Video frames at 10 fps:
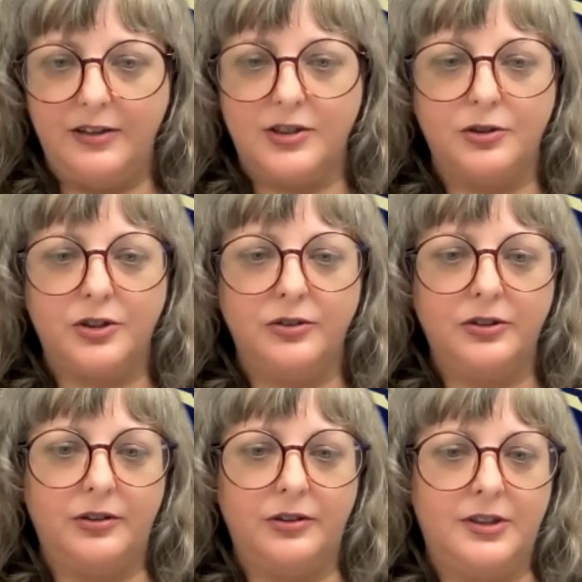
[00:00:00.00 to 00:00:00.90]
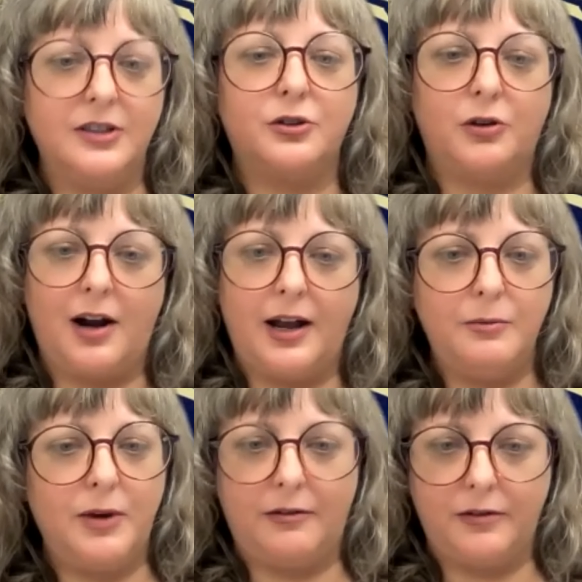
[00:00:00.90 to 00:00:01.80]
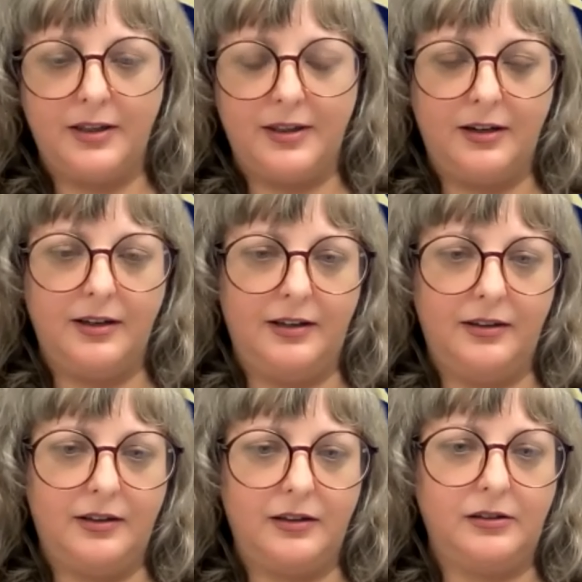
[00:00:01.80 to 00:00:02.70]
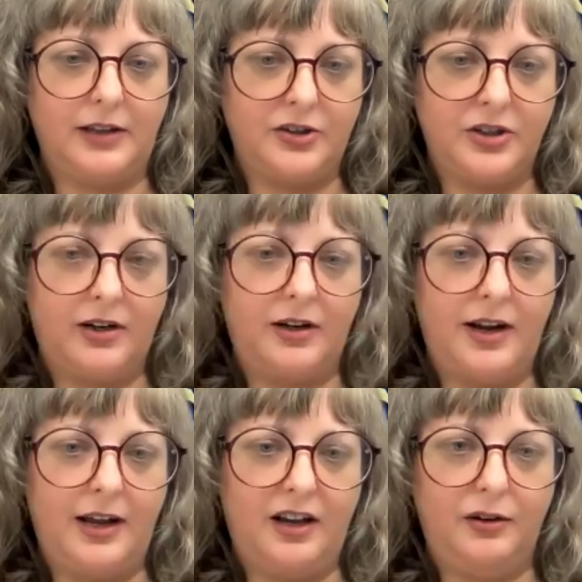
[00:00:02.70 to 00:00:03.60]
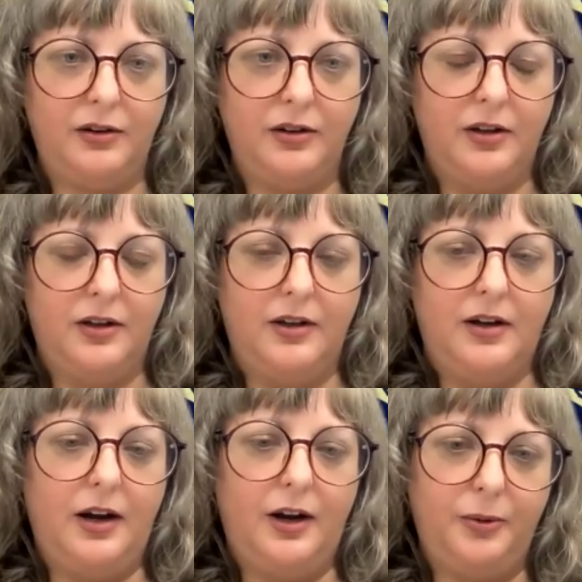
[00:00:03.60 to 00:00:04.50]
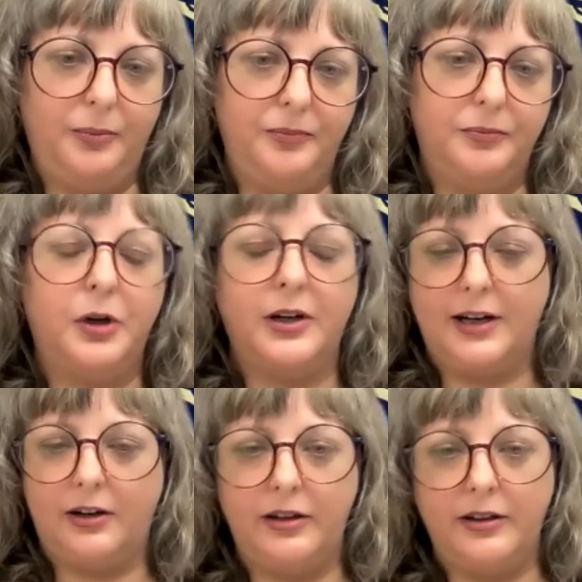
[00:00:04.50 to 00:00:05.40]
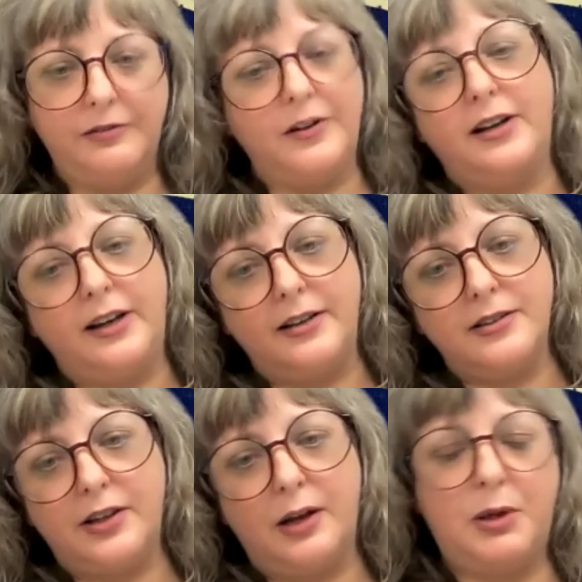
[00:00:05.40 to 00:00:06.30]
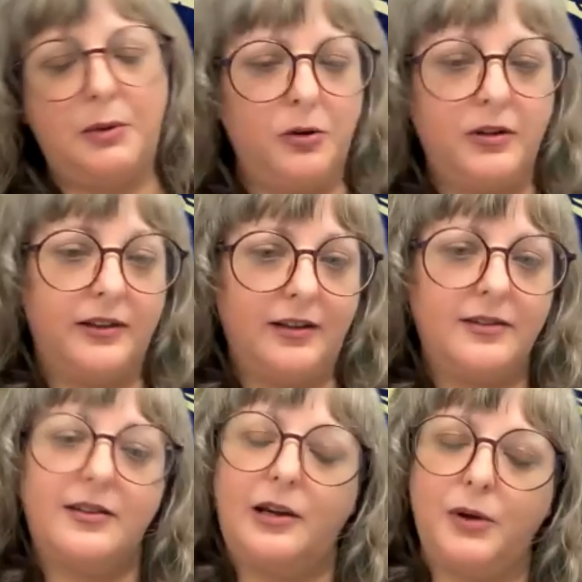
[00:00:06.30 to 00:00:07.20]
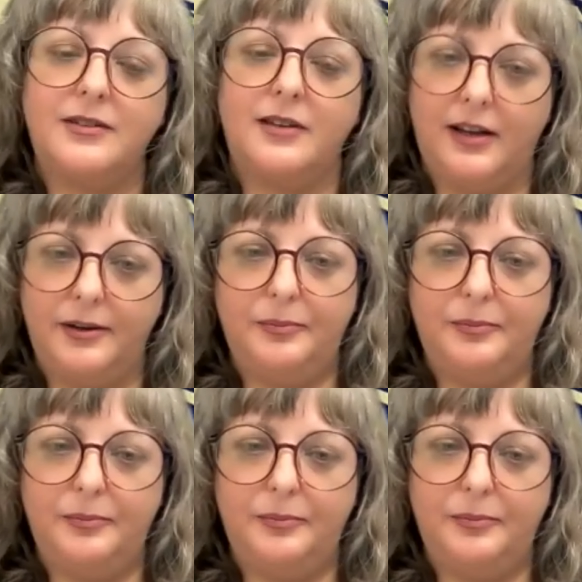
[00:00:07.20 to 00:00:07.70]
So she'll describe everything in the collection and put it on the finding aid so that people can then see what's in it.